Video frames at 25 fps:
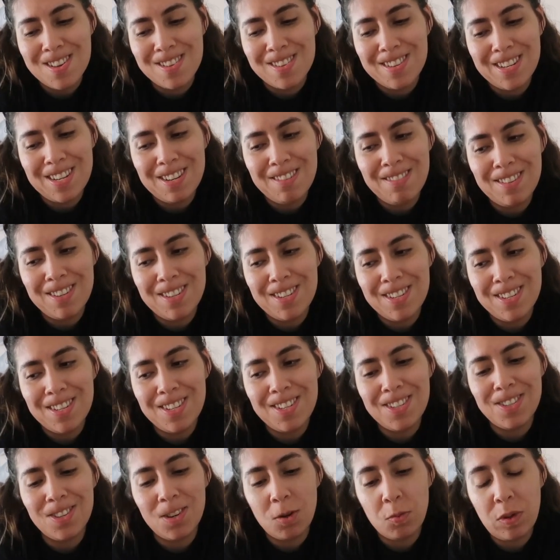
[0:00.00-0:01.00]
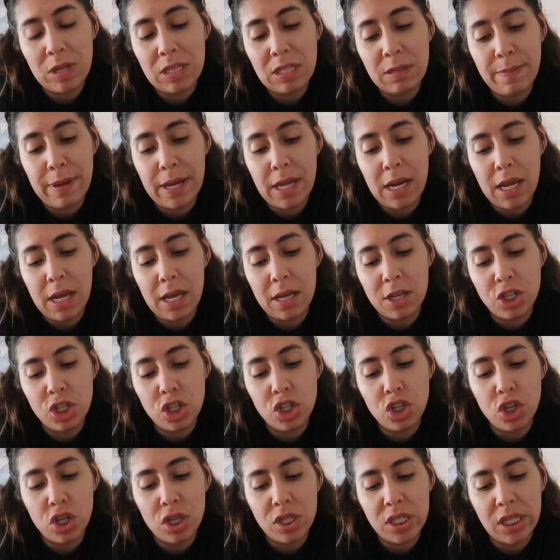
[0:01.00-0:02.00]
So she should have went to bed. She
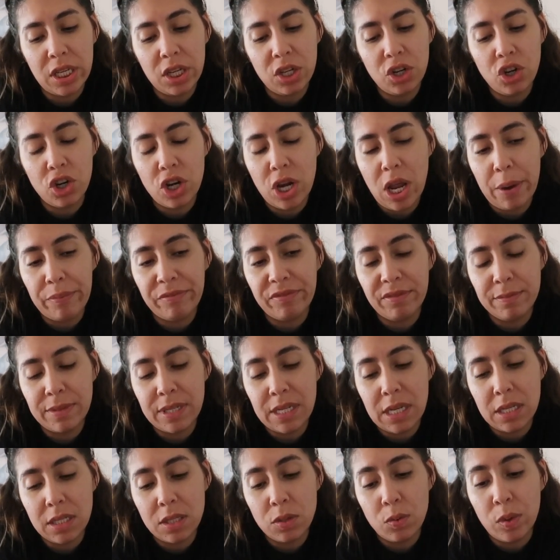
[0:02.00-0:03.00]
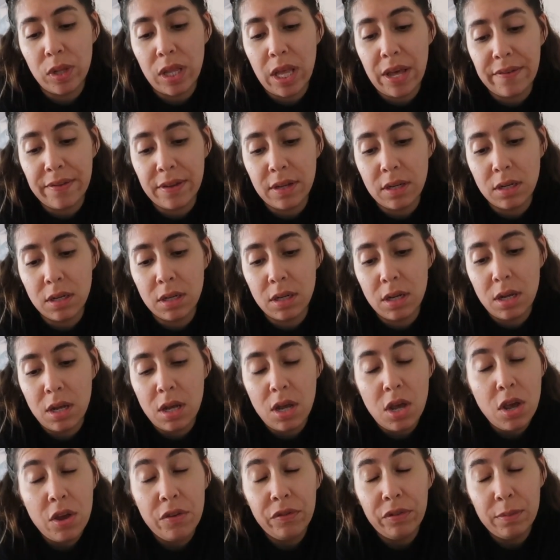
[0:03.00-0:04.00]
should have taken her nap from 10 to
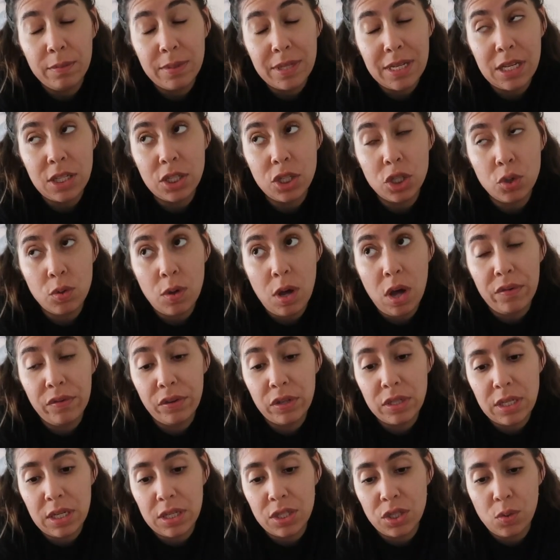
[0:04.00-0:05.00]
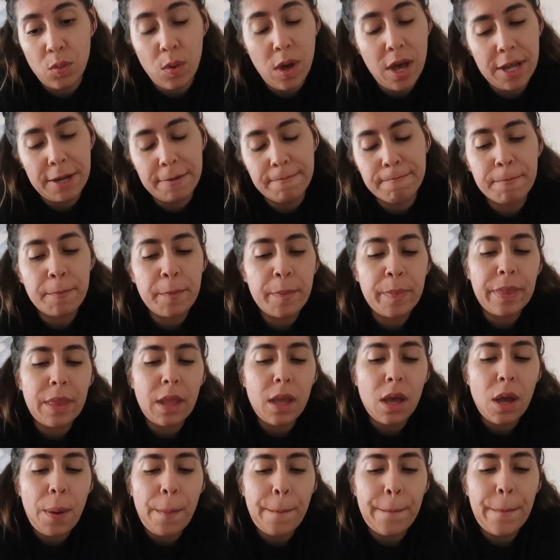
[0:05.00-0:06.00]
11, from 10 to 12 or 10 to 1,
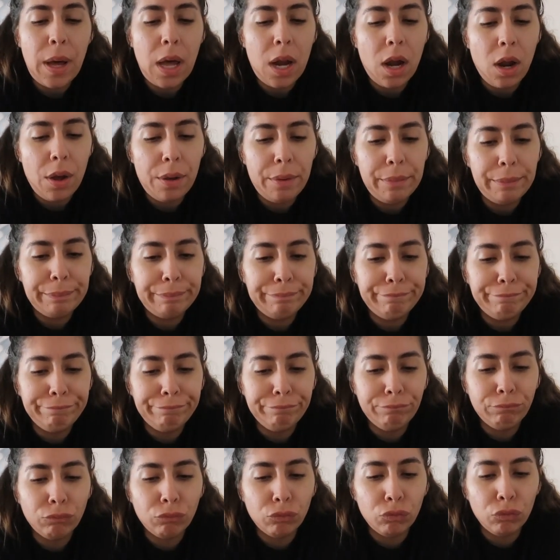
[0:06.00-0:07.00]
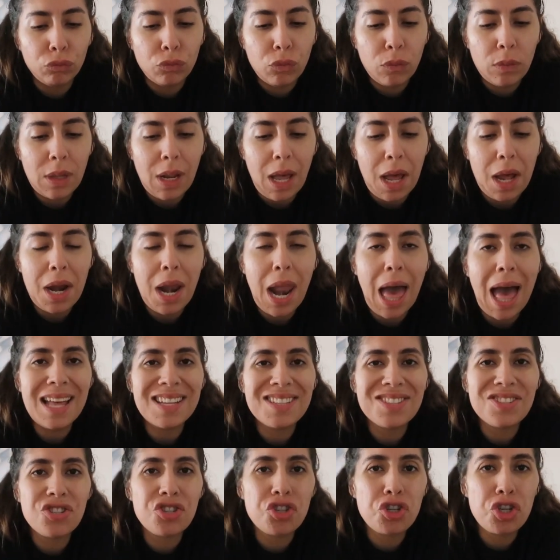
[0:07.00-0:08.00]
but
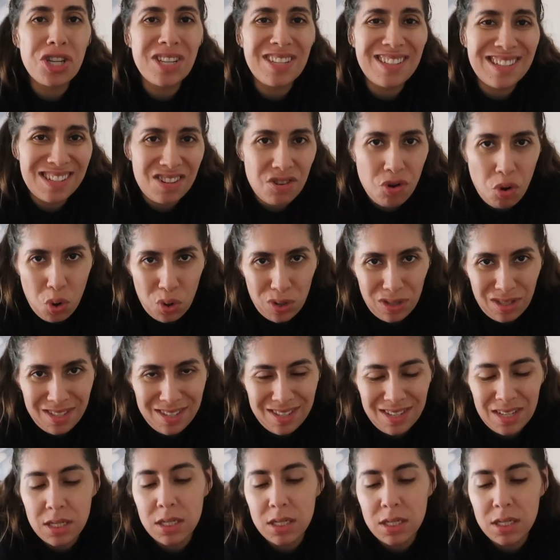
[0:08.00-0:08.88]
alas, she did not.